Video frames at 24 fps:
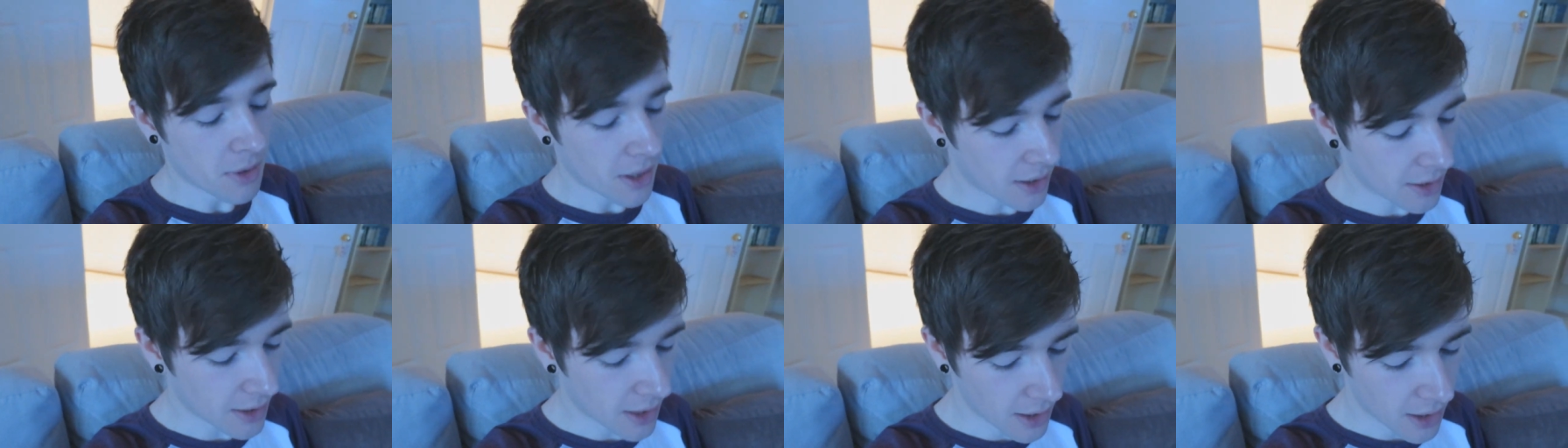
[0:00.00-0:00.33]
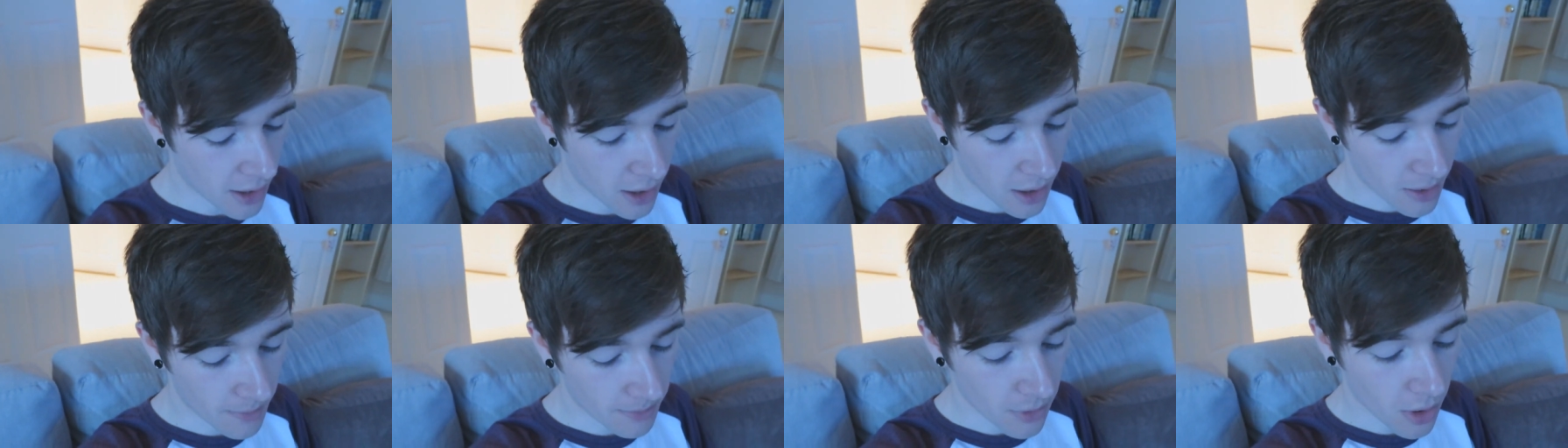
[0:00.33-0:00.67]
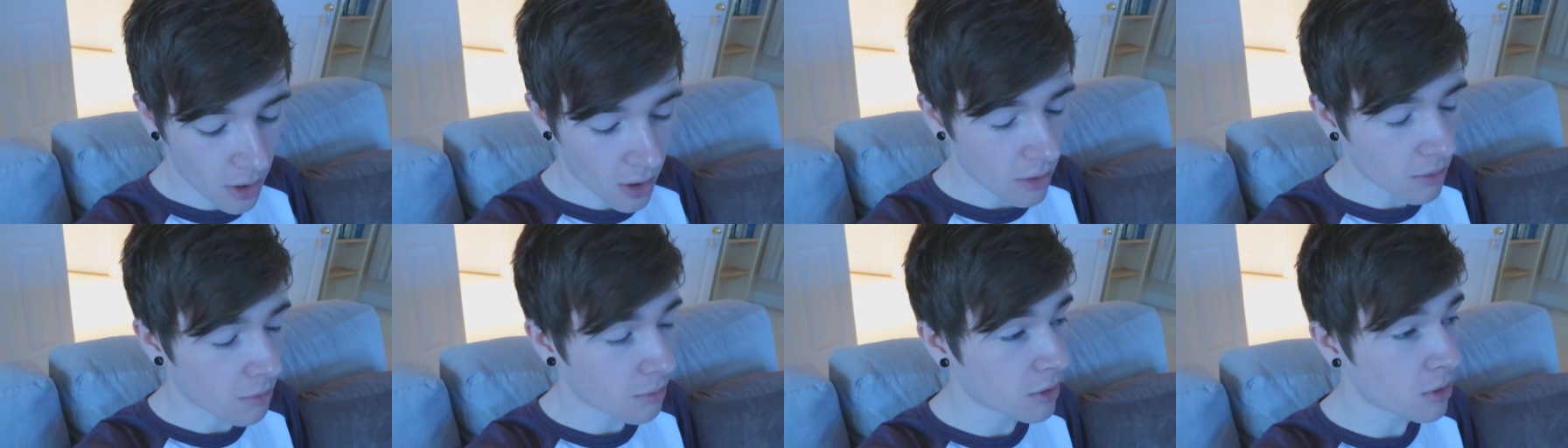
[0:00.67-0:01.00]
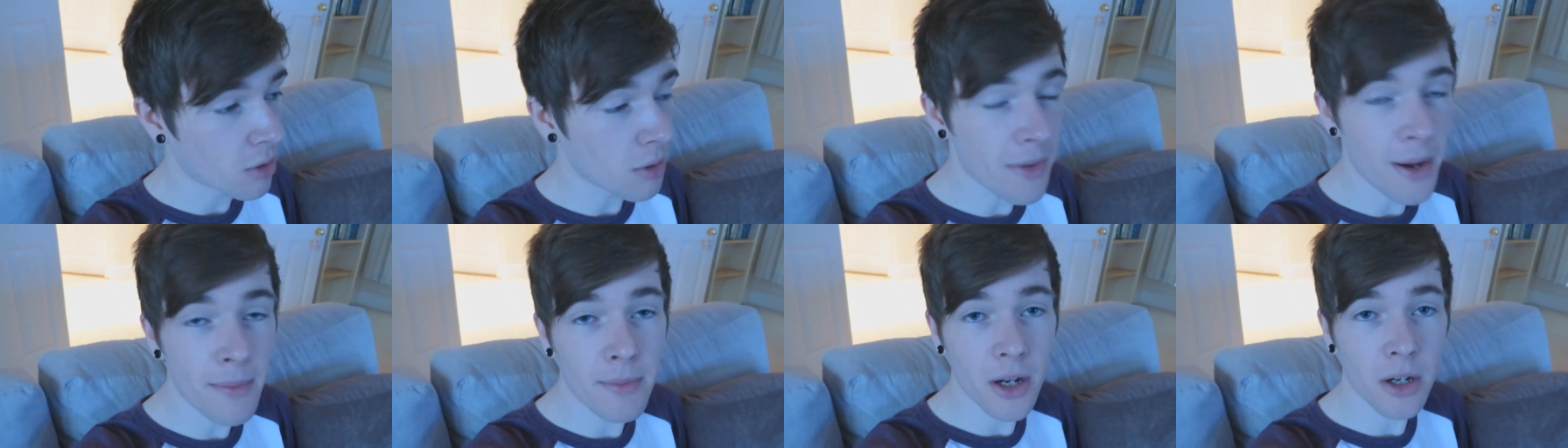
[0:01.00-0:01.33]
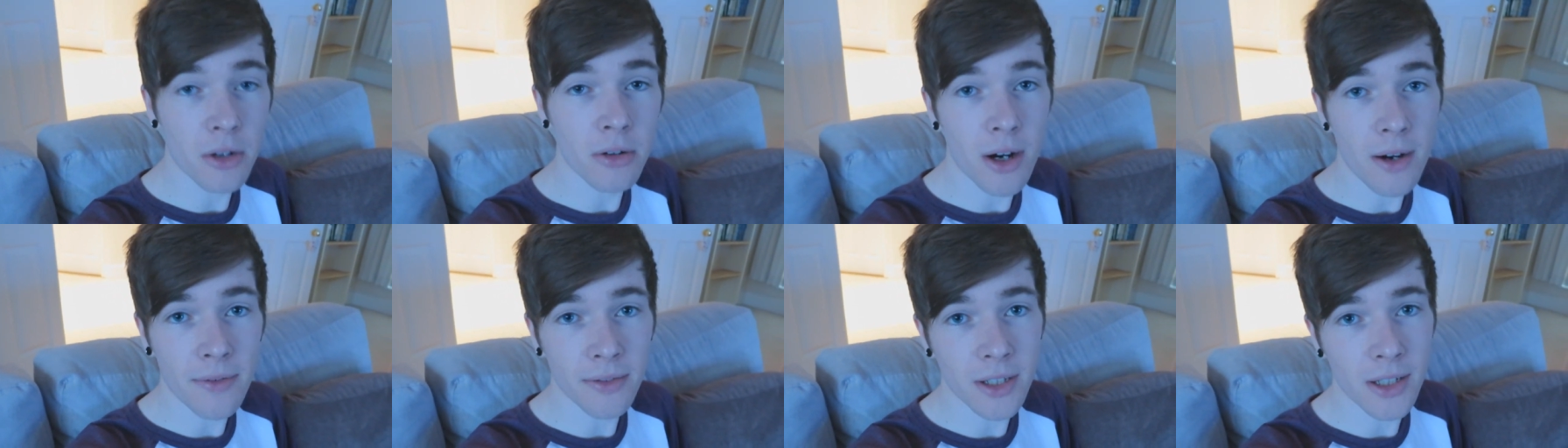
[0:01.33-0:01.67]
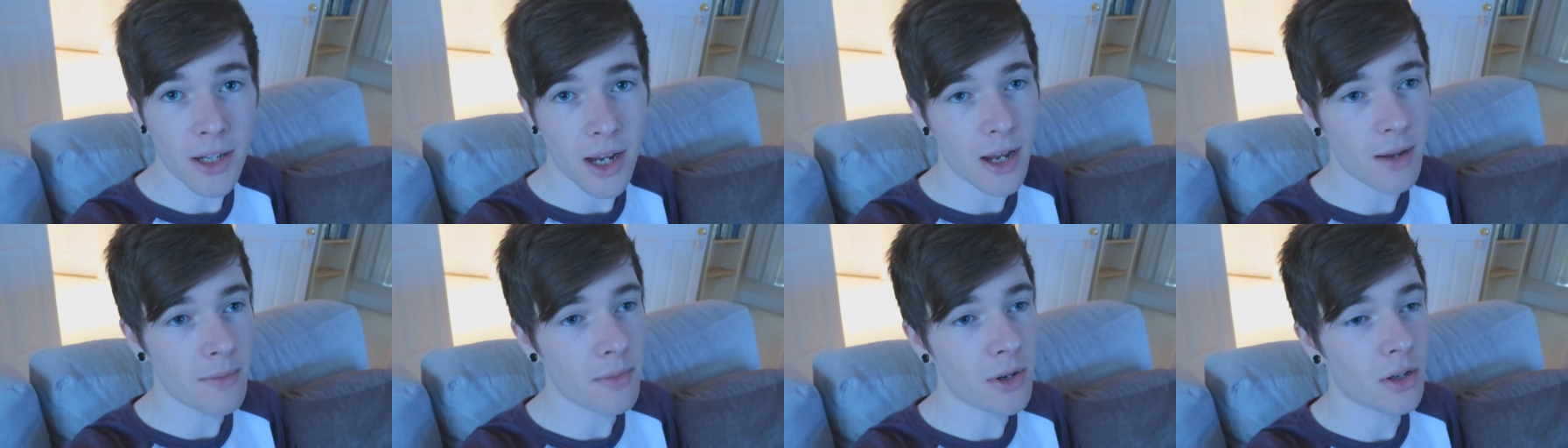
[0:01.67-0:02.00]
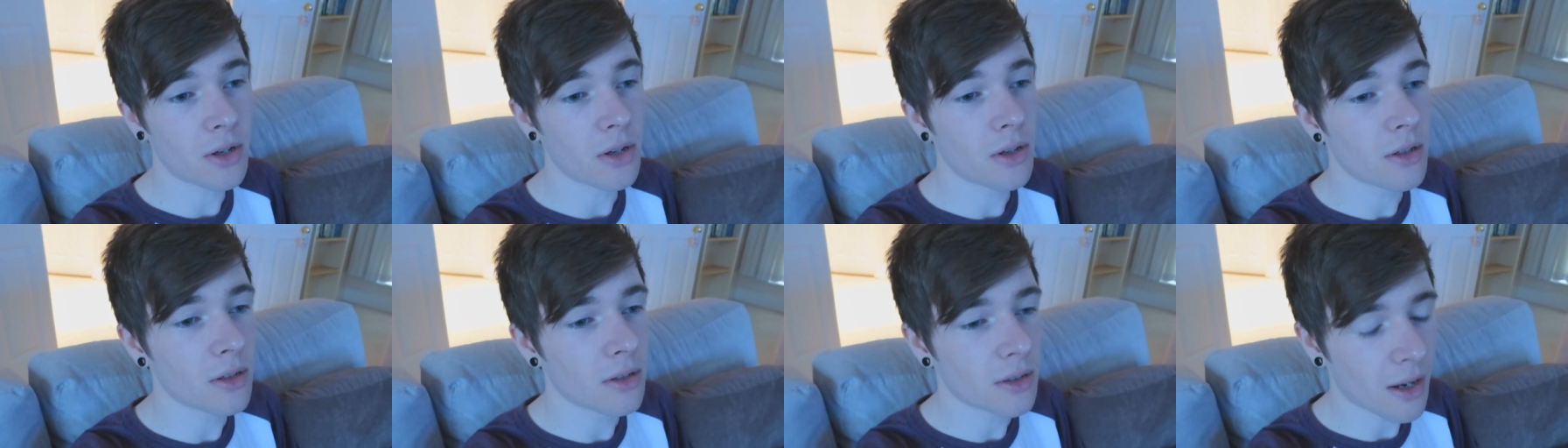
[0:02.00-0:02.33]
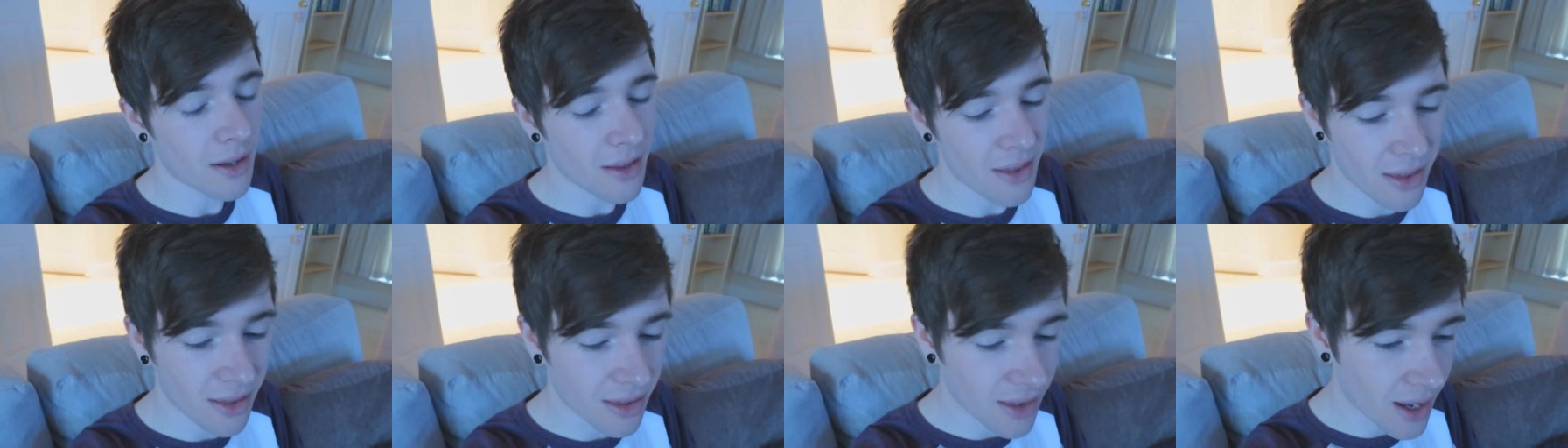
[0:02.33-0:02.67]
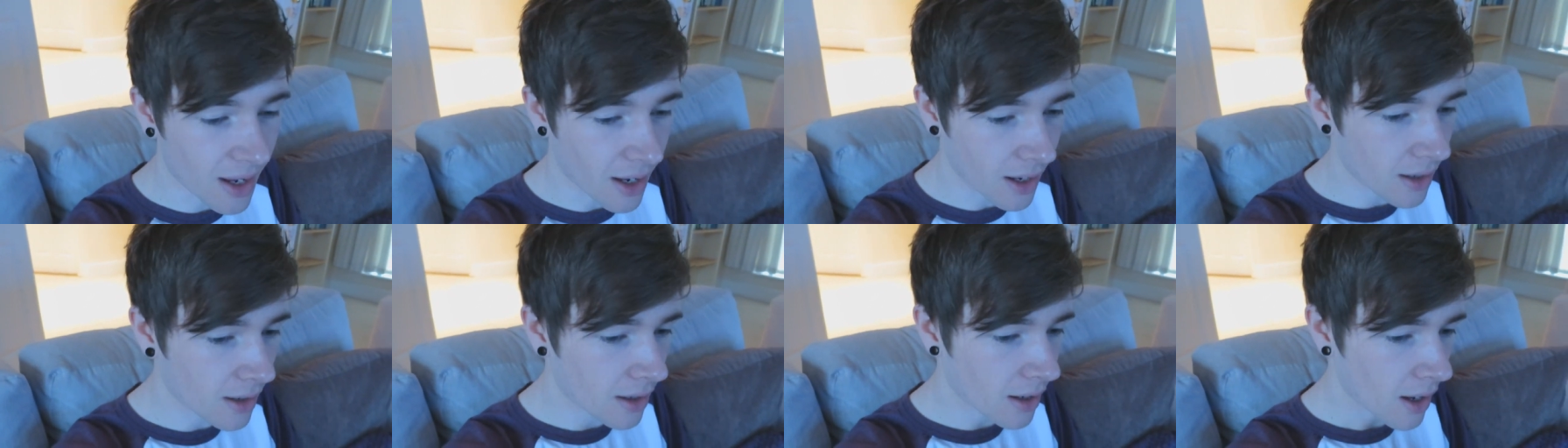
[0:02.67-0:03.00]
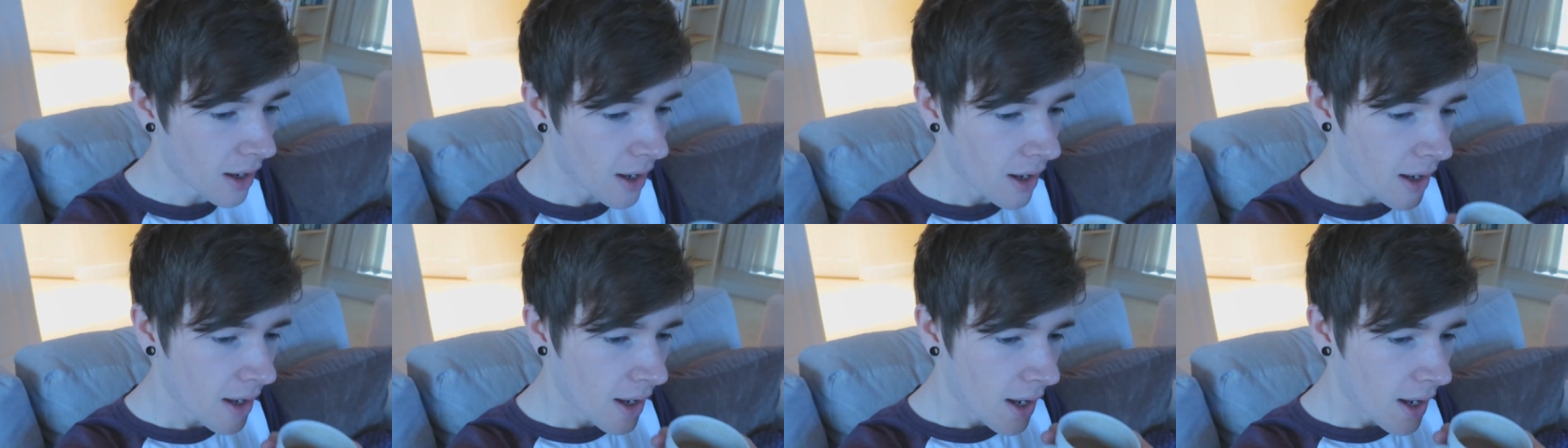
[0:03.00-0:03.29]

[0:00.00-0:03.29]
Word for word: But they said, we're talking about Minecraft today because I think